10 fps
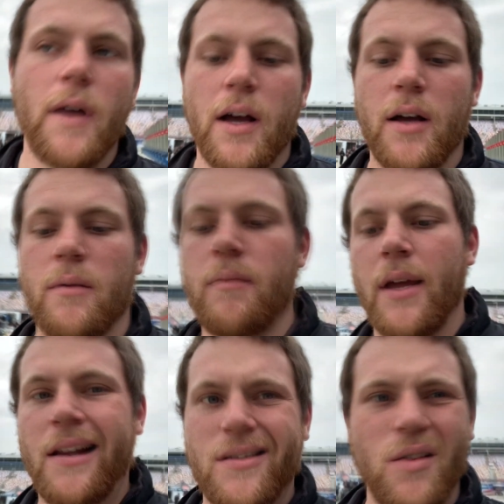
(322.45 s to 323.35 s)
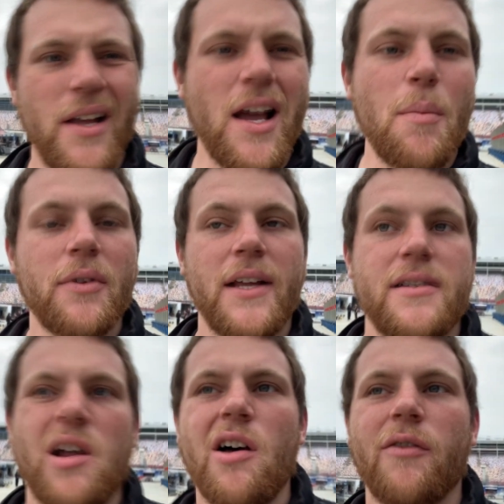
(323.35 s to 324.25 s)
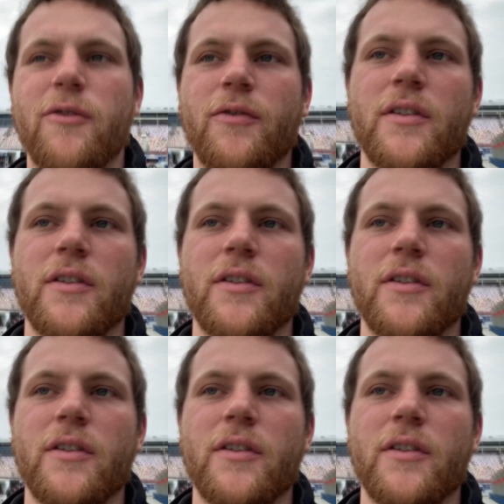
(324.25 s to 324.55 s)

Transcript: Um, and he's only a couple tenths off